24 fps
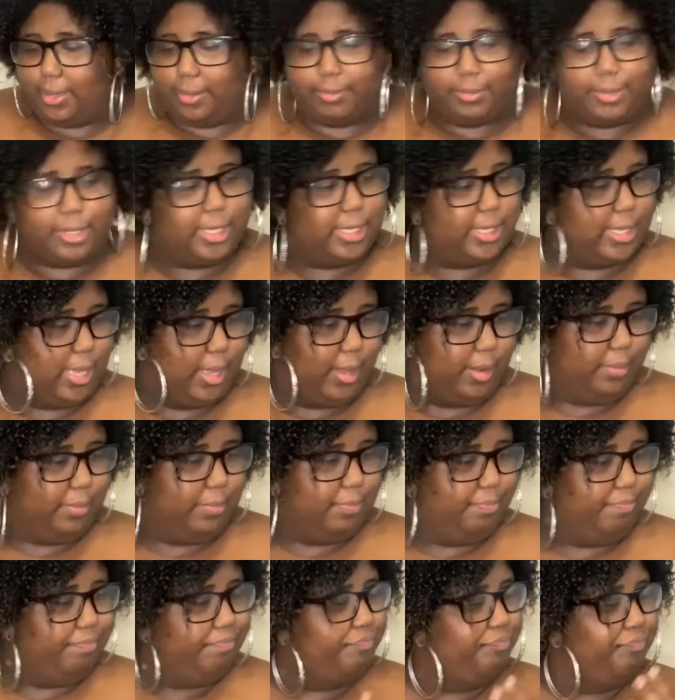So
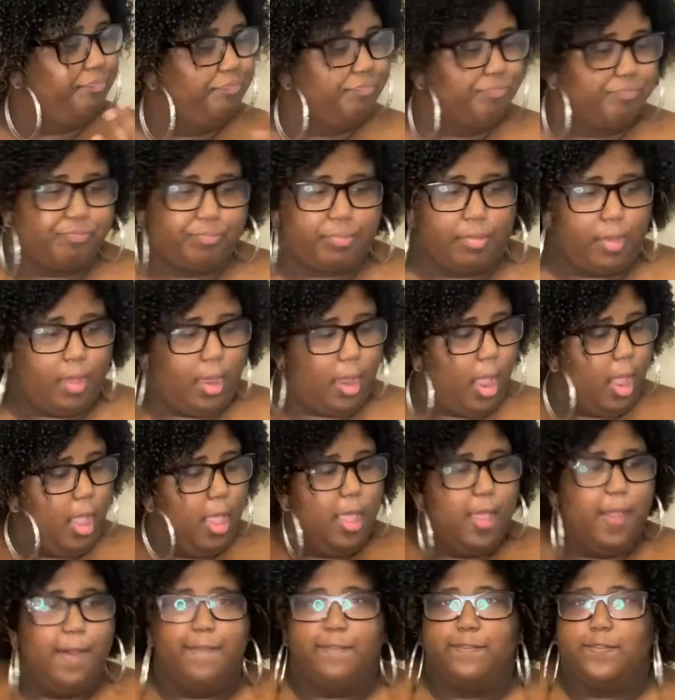
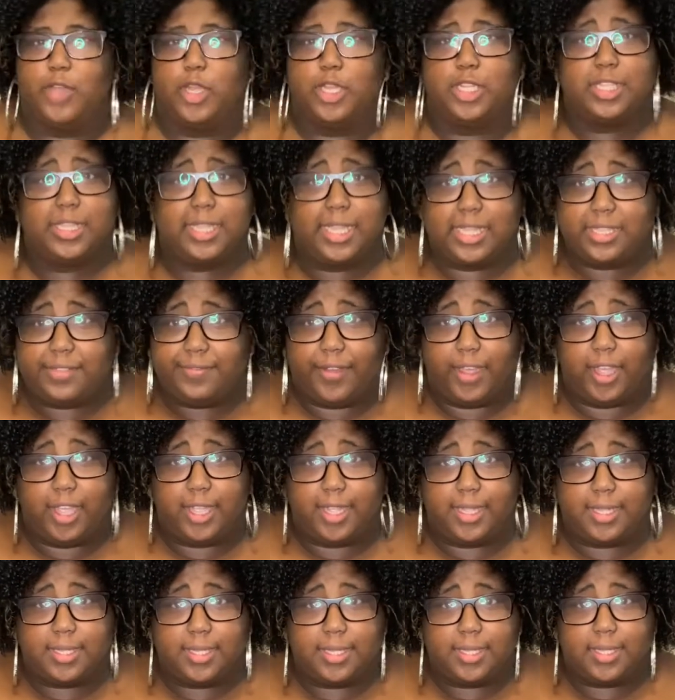first things
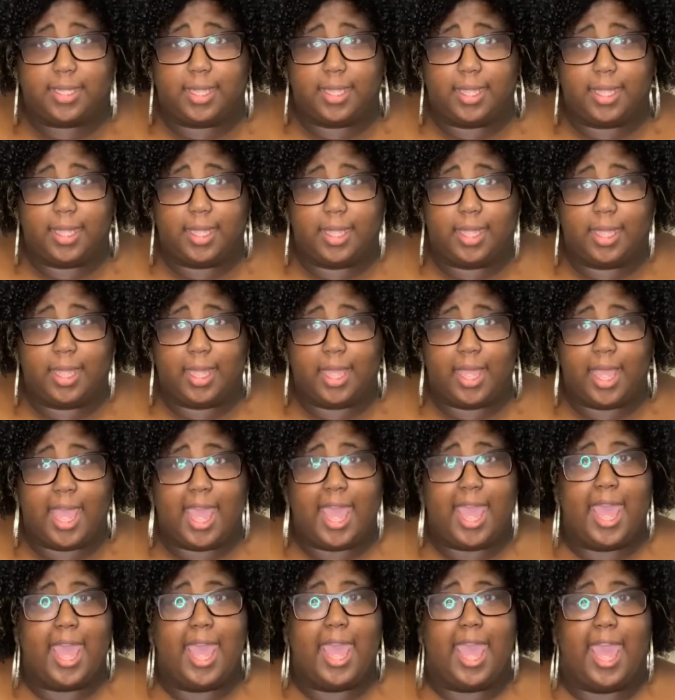first,
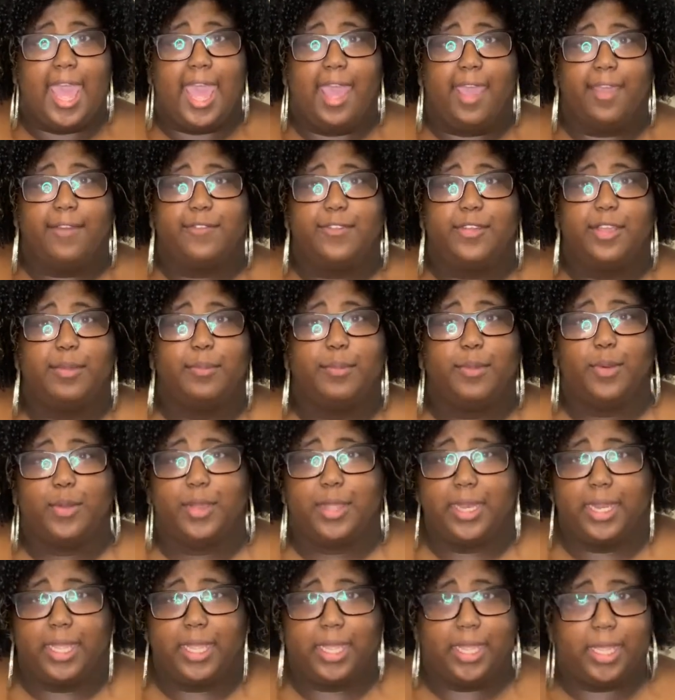every
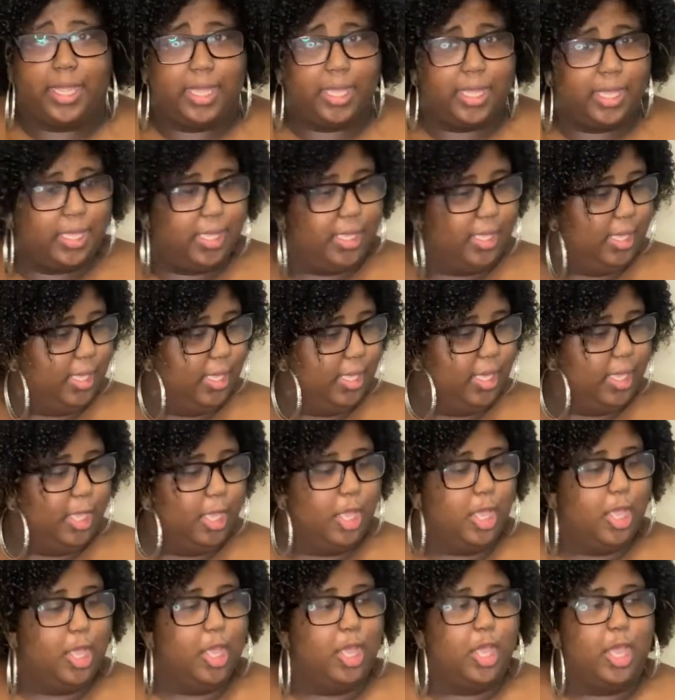morning
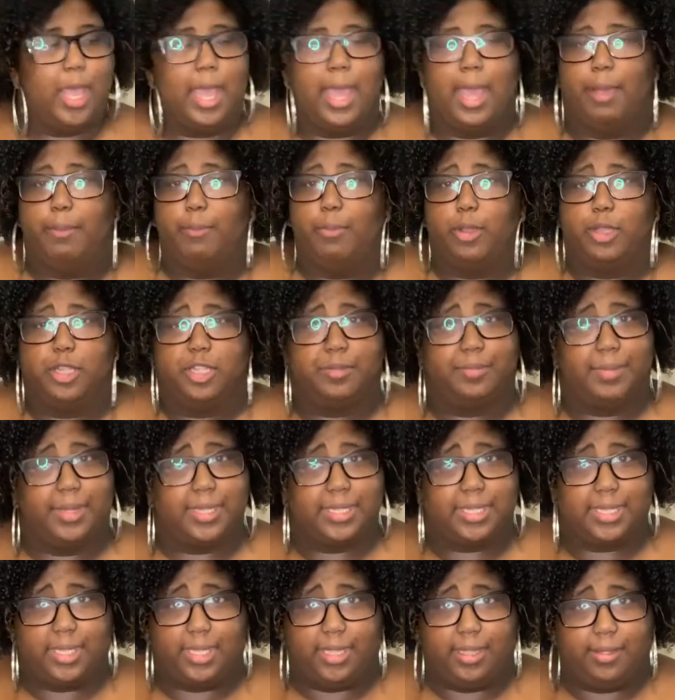I brush my
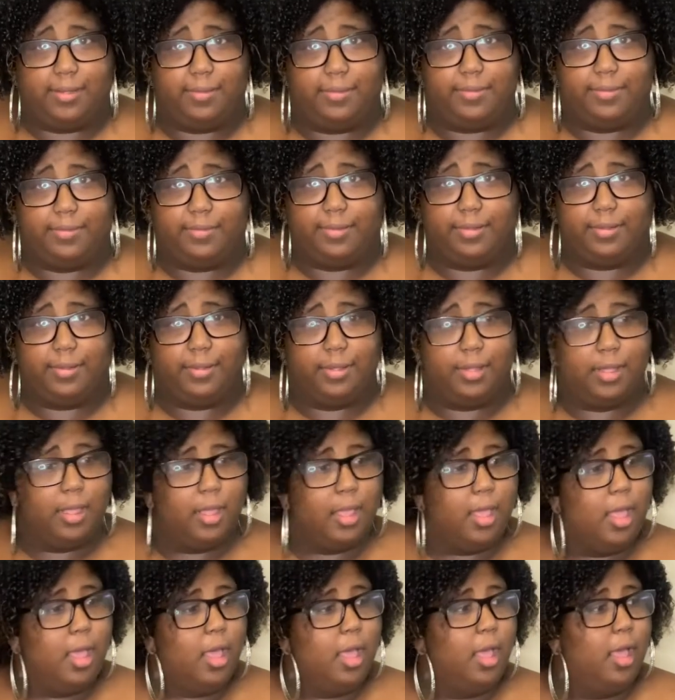teeth.
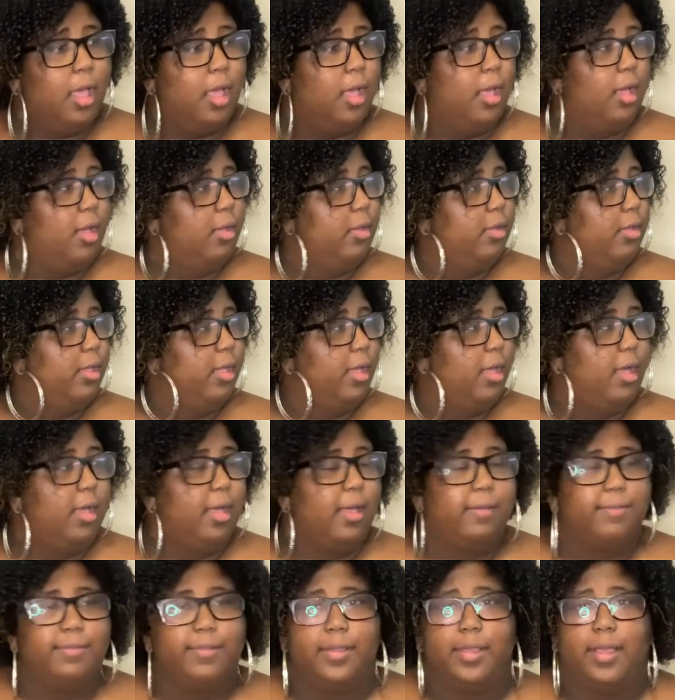Oh
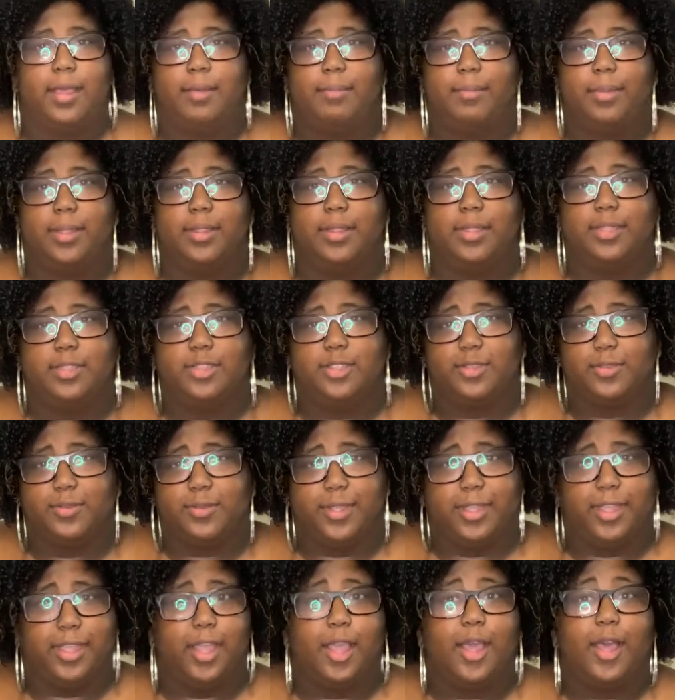y'all, I forgot my
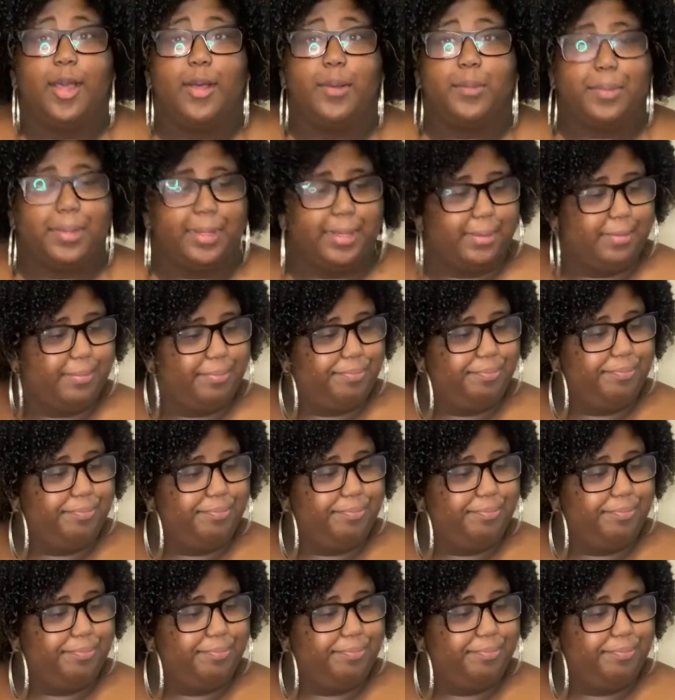Listerine. Oh well.